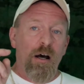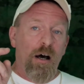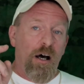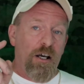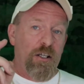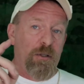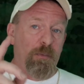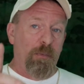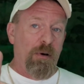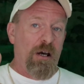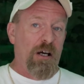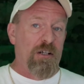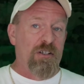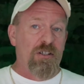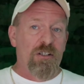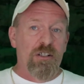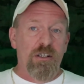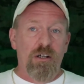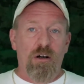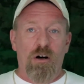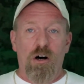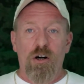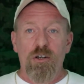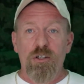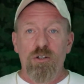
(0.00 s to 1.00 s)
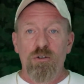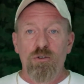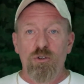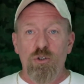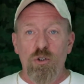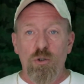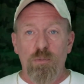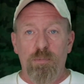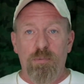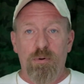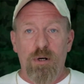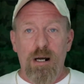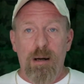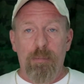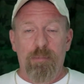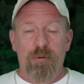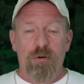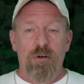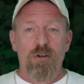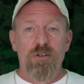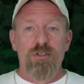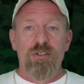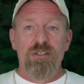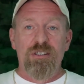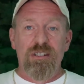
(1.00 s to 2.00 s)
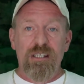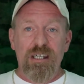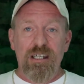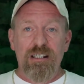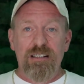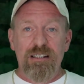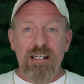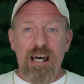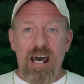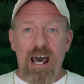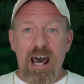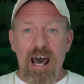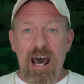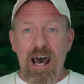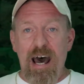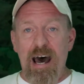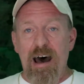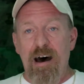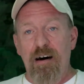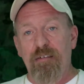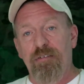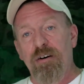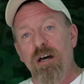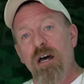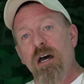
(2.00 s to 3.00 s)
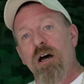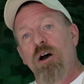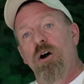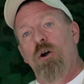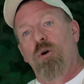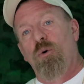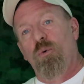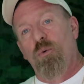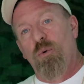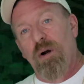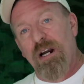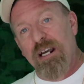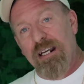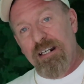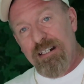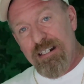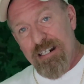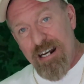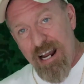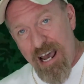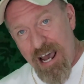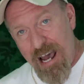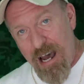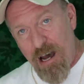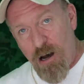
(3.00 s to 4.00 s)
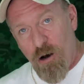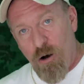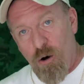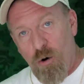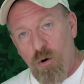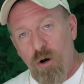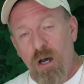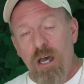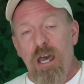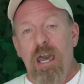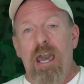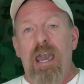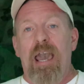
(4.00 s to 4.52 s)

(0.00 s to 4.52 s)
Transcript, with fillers: especially all you new preppers, need to have right now,